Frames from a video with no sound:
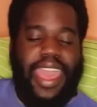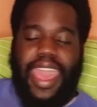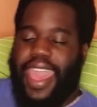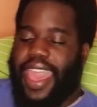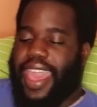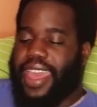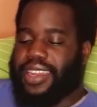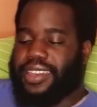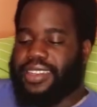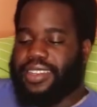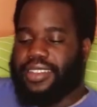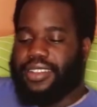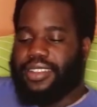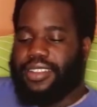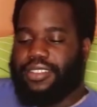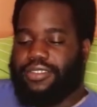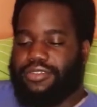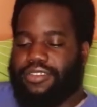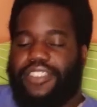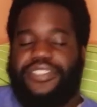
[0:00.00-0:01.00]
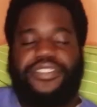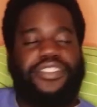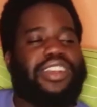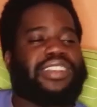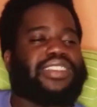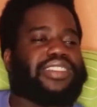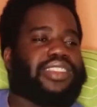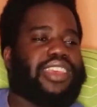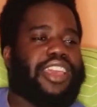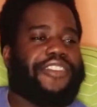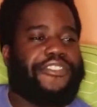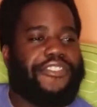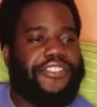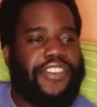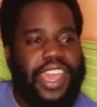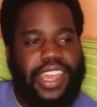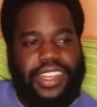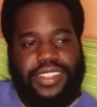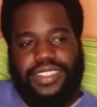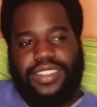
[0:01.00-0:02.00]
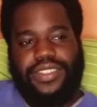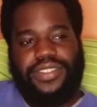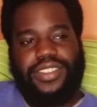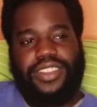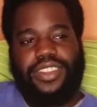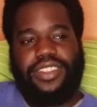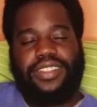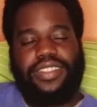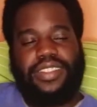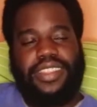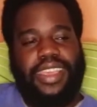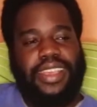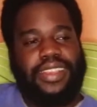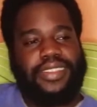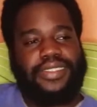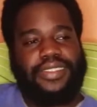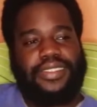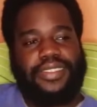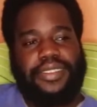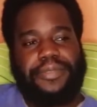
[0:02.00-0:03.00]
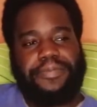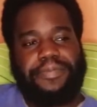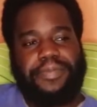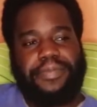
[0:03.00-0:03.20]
and reverse the effects of certain things.